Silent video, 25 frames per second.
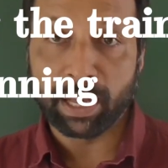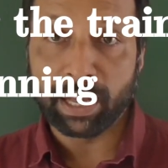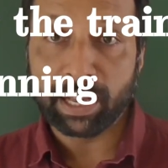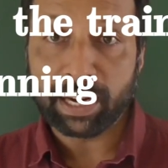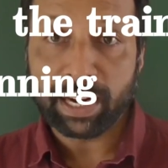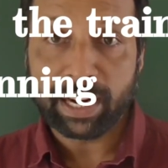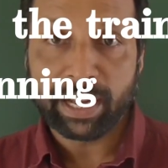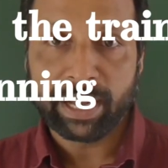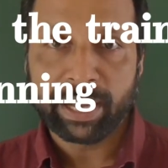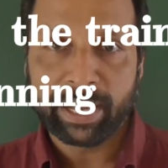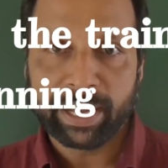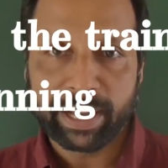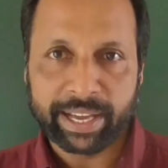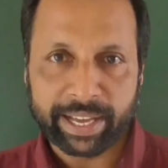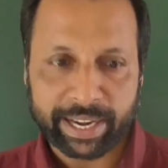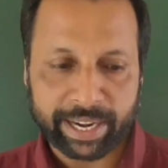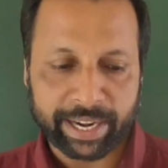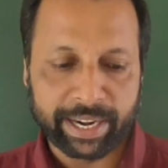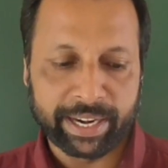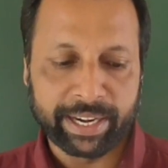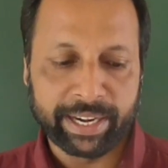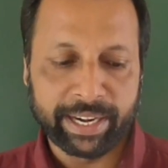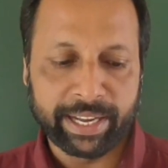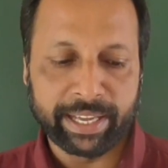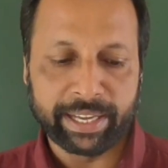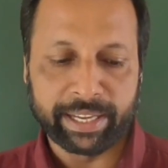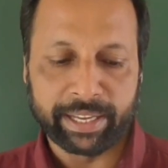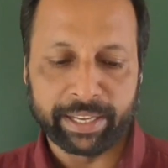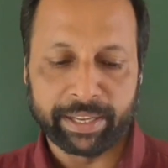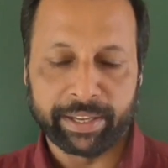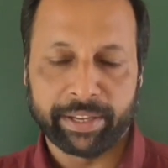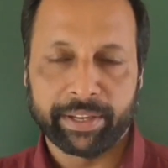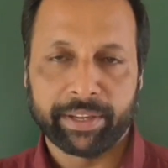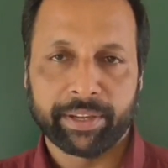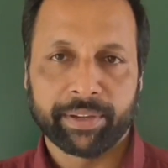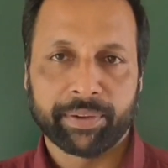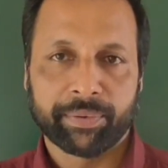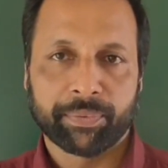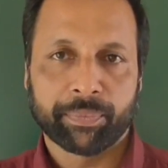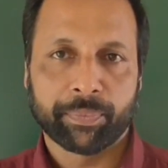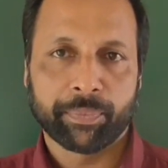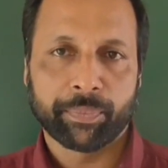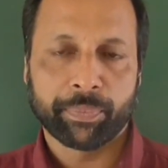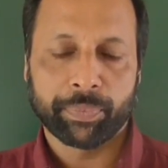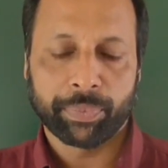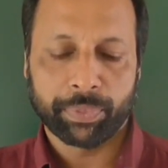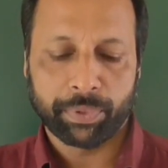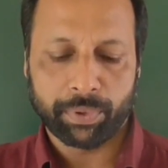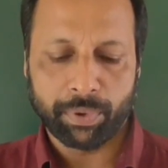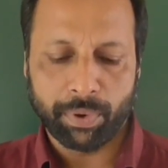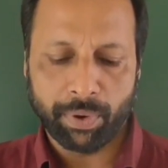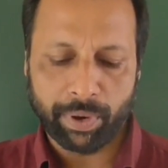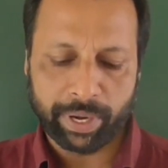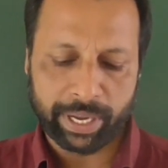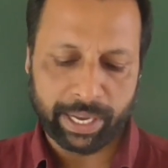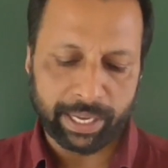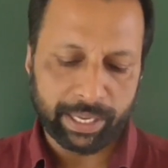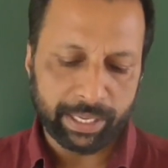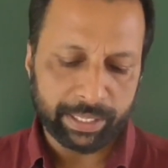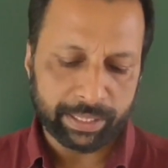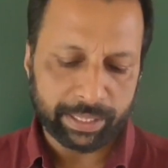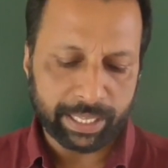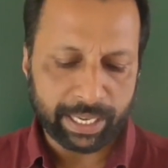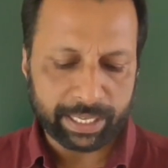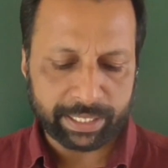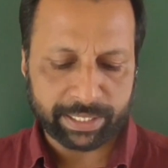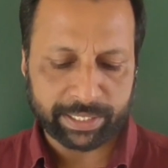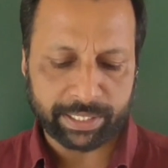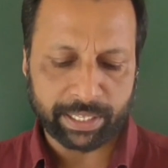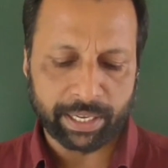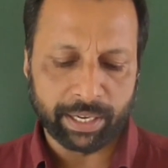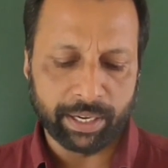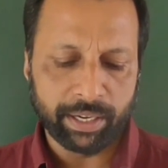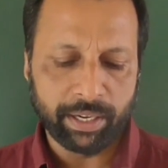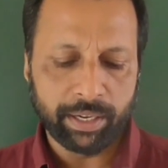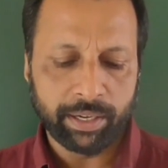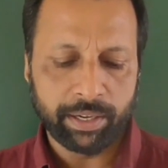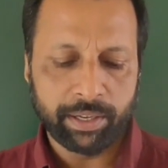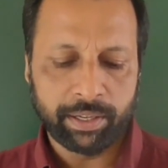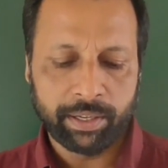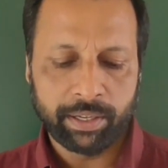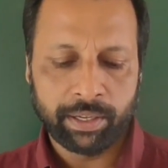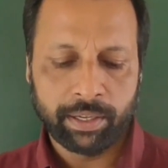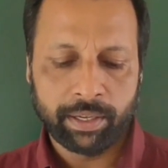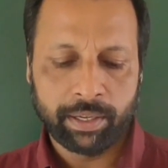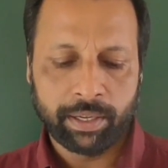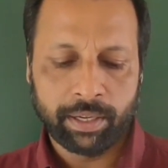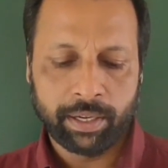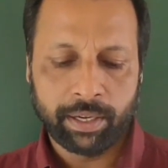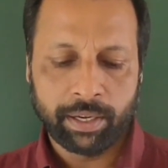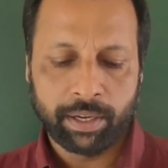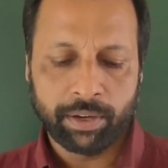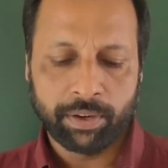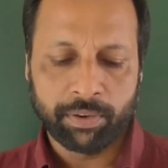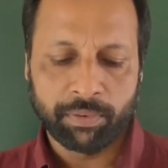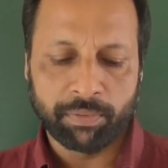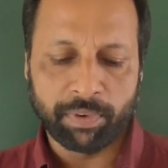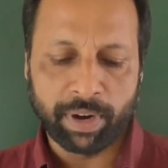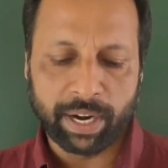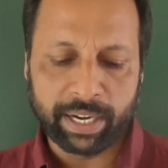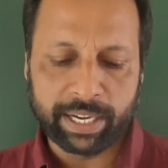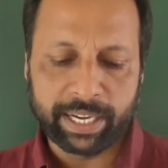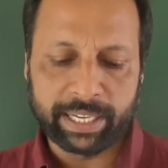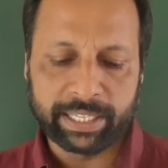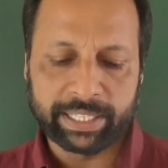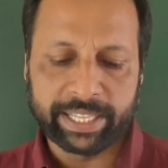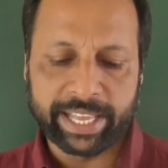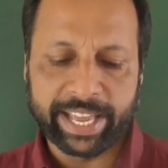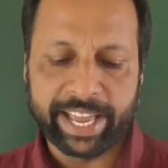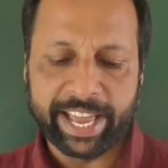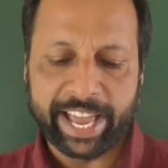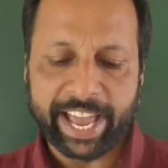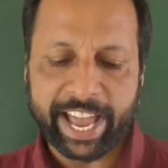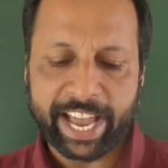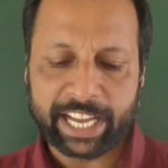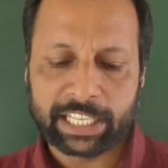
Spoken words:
are running. Okay, that's all. What did they